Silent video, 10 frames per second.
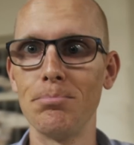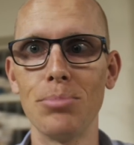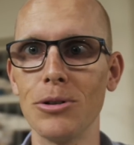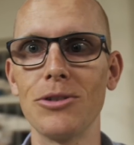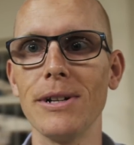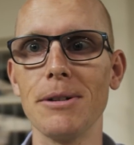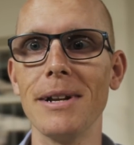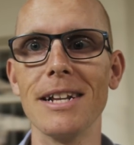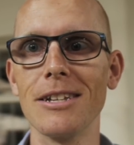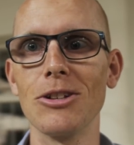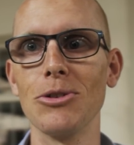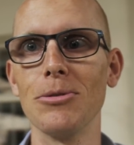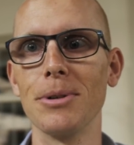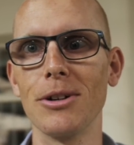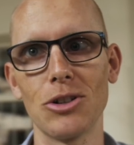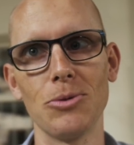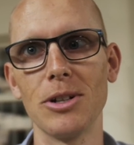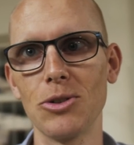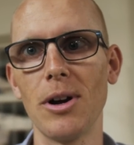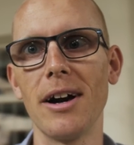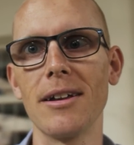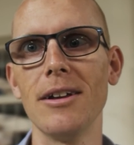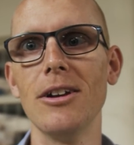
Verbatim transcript: put twenty minutes into you because you went too hard,